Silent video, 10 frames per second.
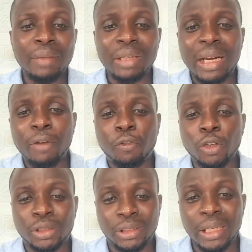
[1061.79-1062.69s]
after that
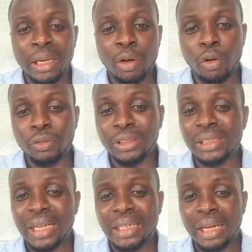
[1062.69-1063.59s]
first year of
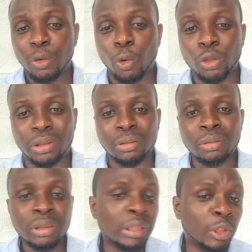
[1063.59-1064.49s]
designing and hosting,